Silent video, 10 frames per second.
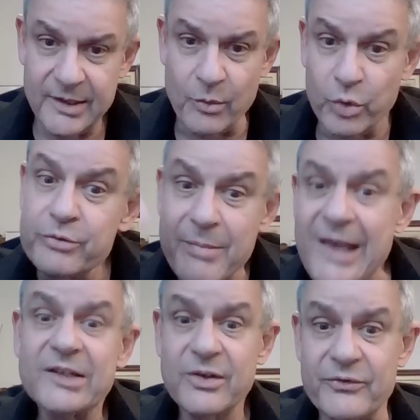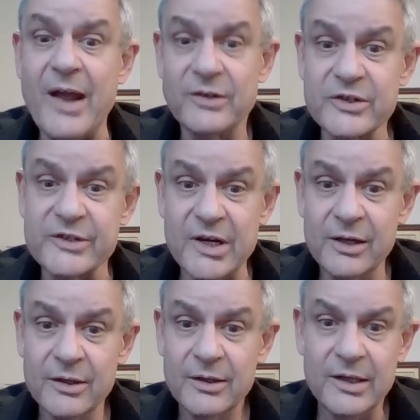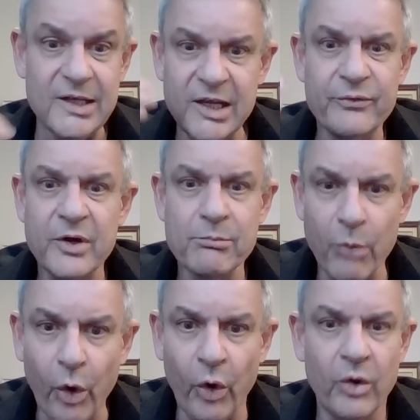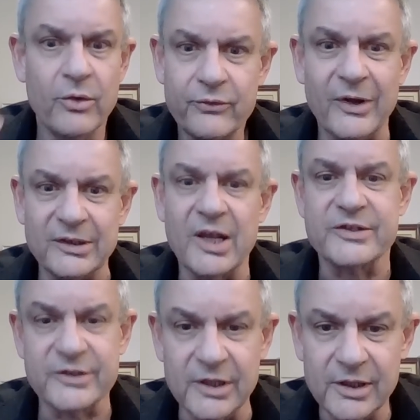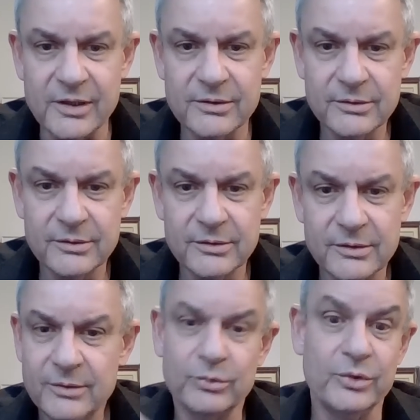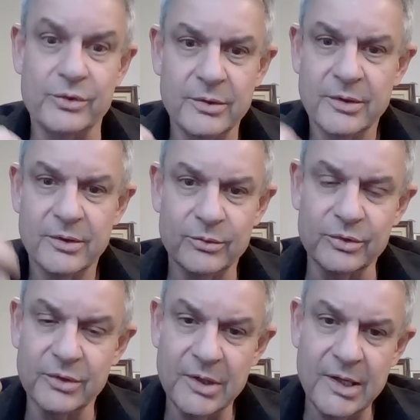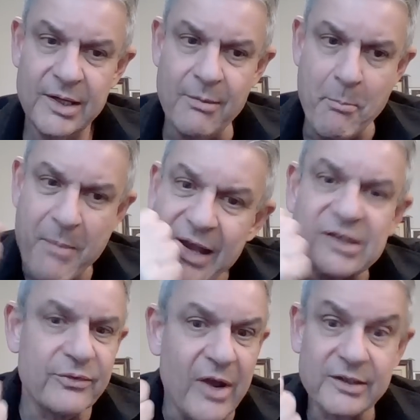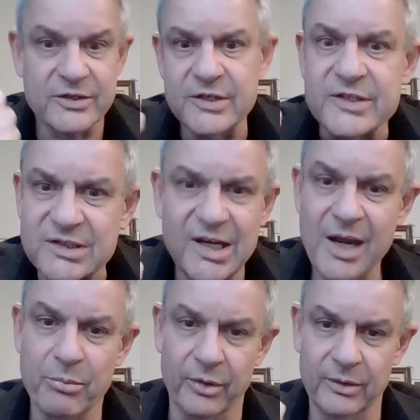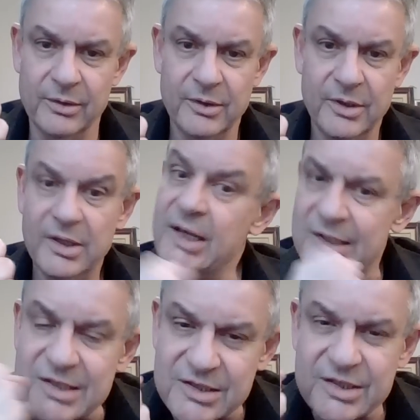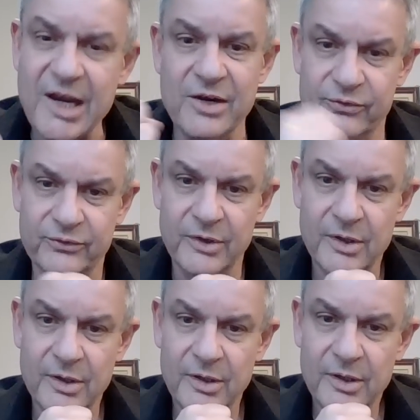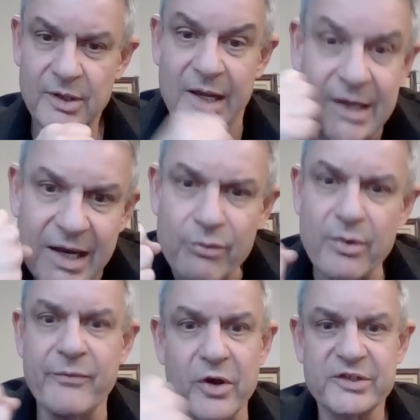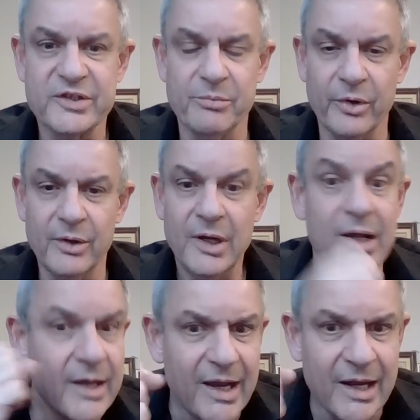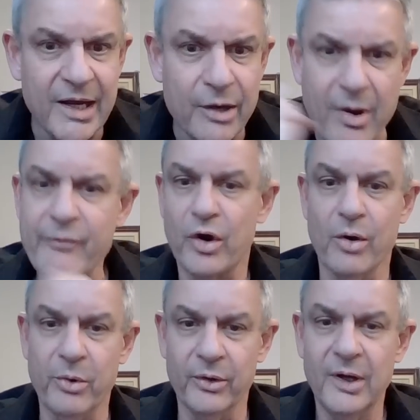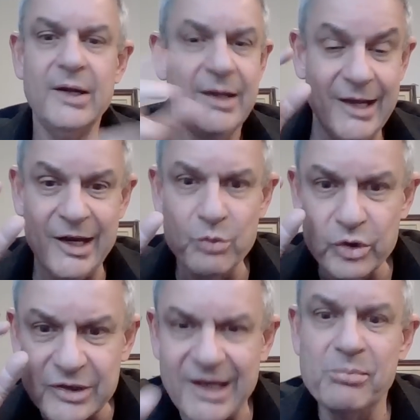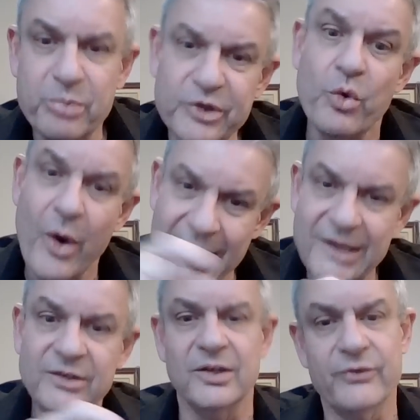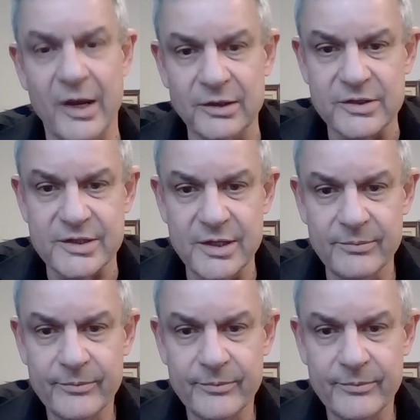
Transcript: would make the fantasy even more fantastic, would would make the fantasy stable and safe and irreversible and irrevocable and would keep you in the fantasy.